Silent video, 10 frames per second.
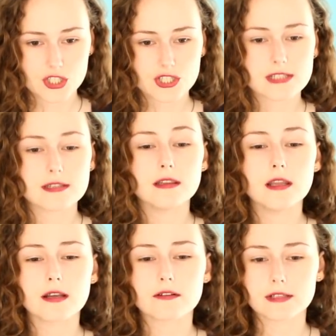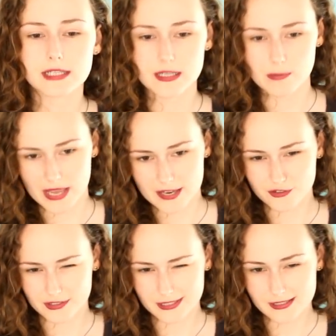She's literally the
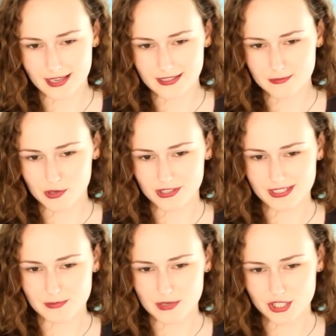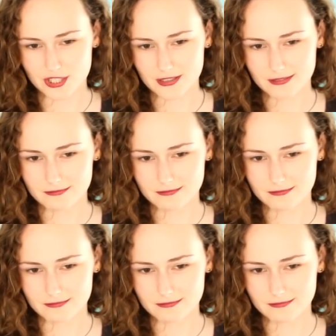patron that sent him on this mission.